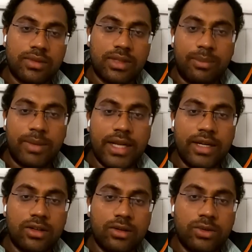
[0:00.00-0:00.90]
the
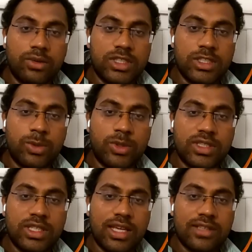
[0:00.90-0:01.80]
mind which is
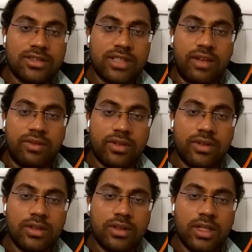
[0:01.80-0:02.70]
posing as self
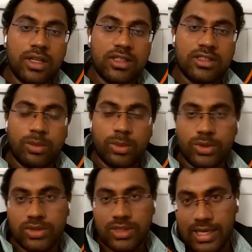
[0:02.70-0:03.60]

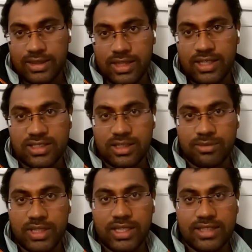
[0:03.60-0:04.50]
suppose i think
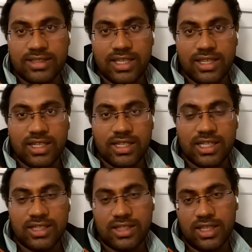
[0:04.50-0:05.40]
something i say that
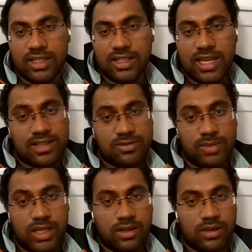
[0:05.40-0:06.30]
that thinking as
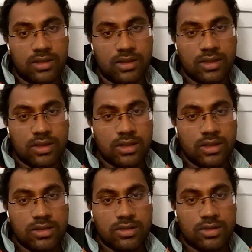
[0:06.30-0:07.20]
me
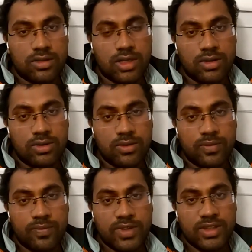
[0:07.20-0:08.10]
so now
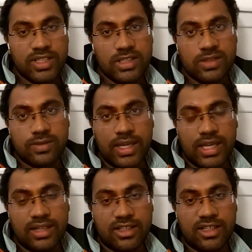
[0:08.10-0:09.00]
this is fake
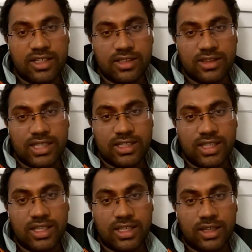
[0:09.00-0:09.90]
entity that
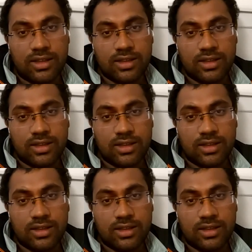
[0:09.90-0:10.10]
thinking